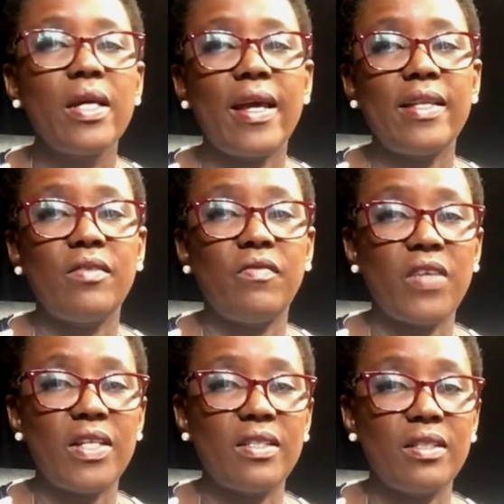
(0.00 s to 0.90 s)
and
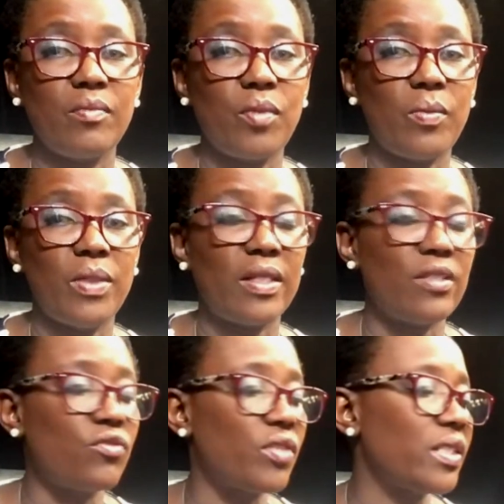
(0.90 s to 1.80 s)
defend the public
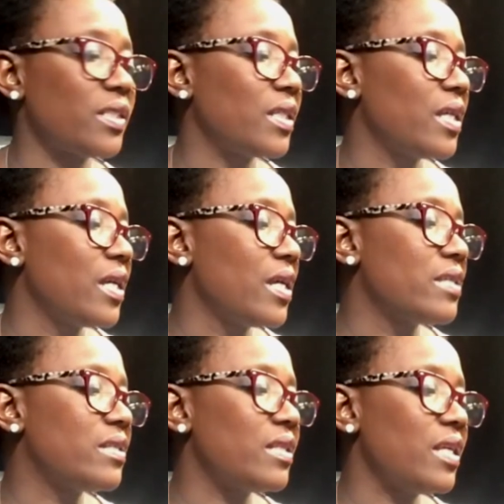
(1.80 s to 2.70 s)
interest.
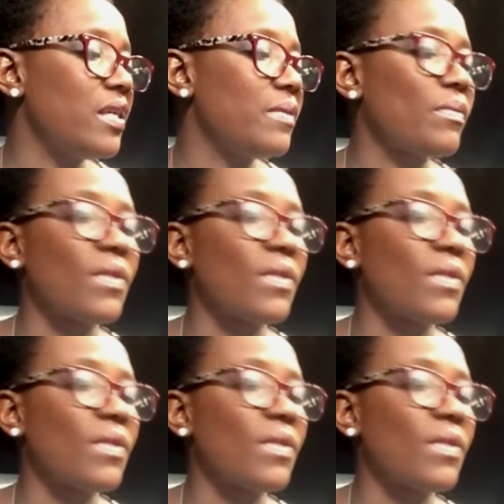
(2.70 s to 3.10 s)
C.